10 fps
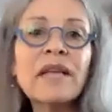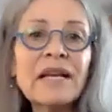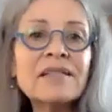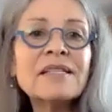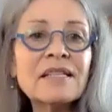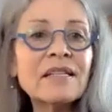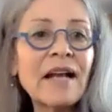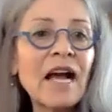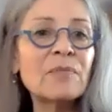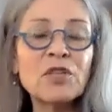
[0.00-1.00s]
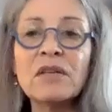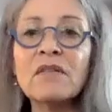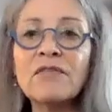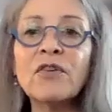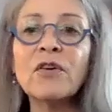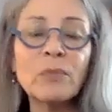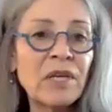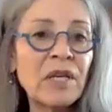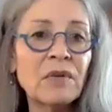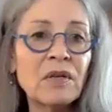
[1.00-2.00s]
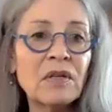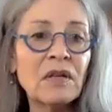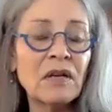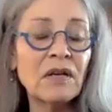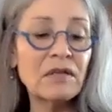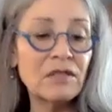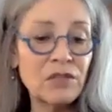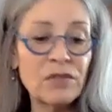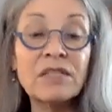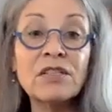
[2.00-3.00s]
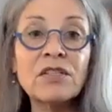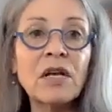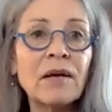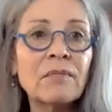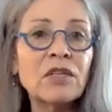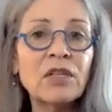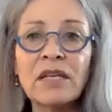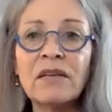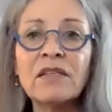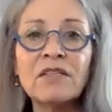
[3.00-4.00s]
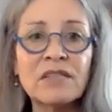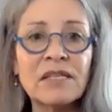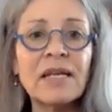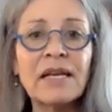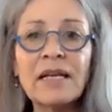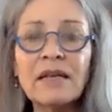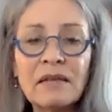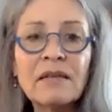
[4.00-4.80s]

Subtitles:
that's still an option for people or students looking to study.